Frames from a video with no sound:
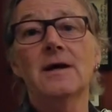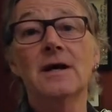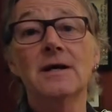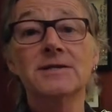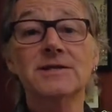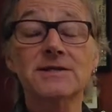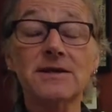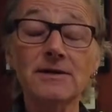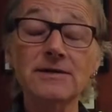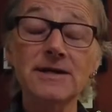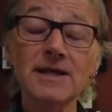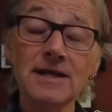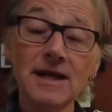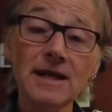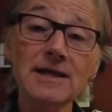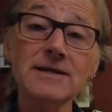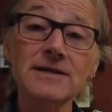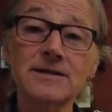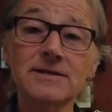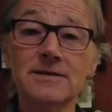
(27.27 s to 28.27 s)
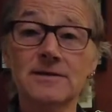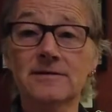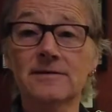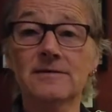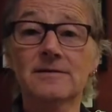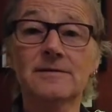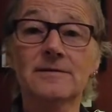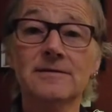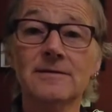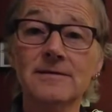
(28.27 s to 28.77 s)
a Sunday night
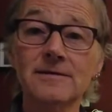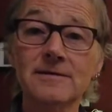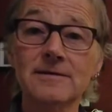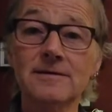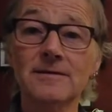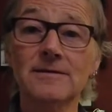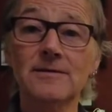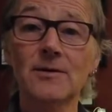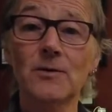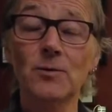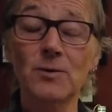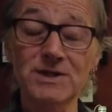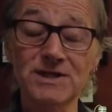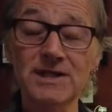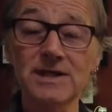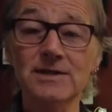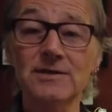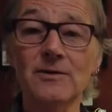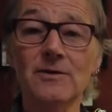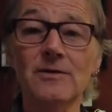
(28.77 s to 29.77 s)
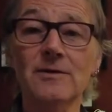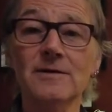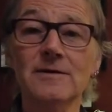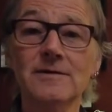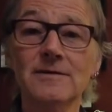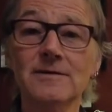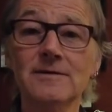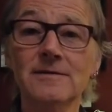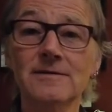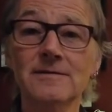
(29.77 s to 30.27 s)
whiskey talk.
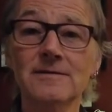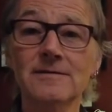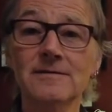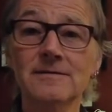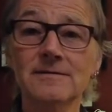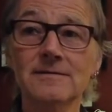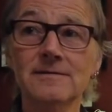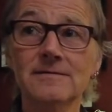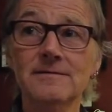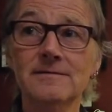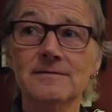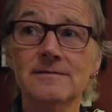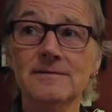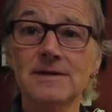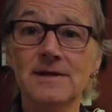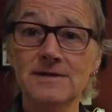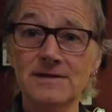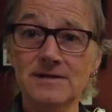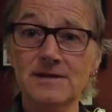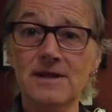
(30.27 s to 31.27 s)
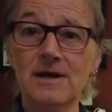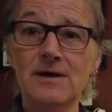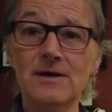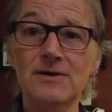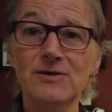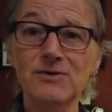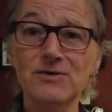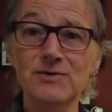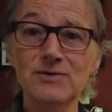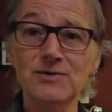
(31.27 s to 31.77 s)
Isn't that
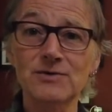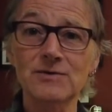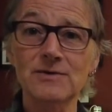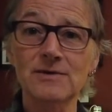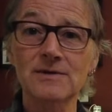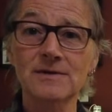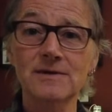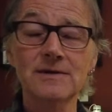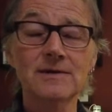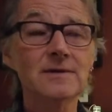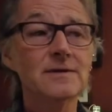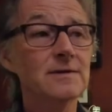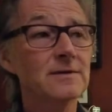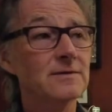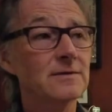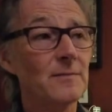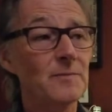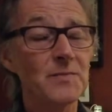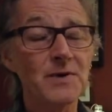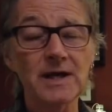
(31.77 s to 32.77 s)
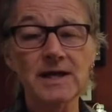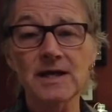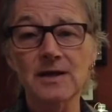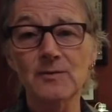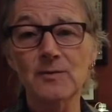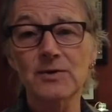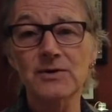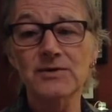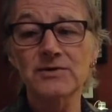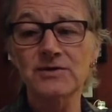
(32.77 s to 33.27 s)
unusual? I'm breaking
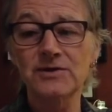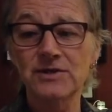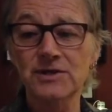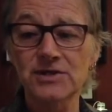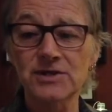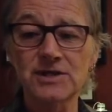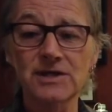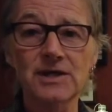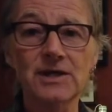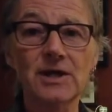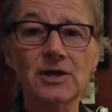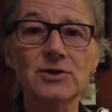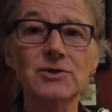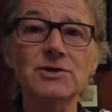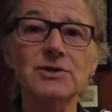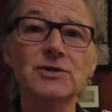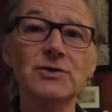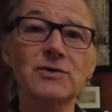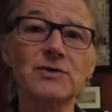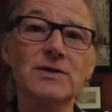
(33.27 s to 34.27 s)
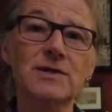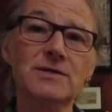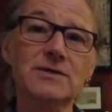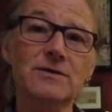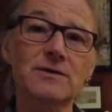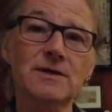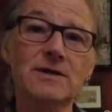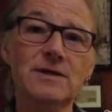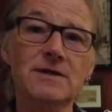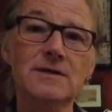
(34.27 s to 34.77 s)
with tradition here. I usually do this
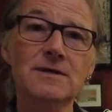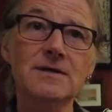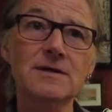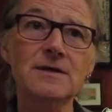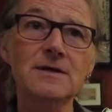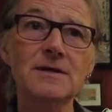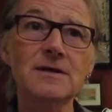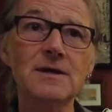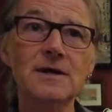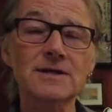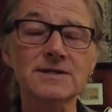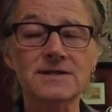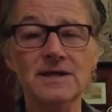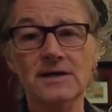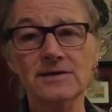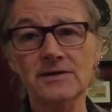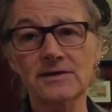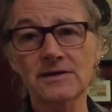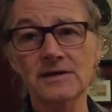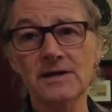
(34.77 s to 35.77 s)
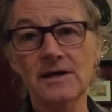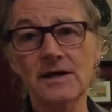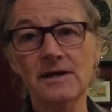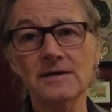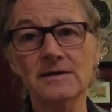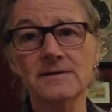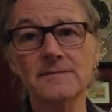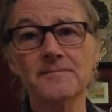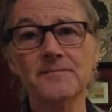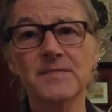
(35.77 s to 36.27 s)
on a Saturday night.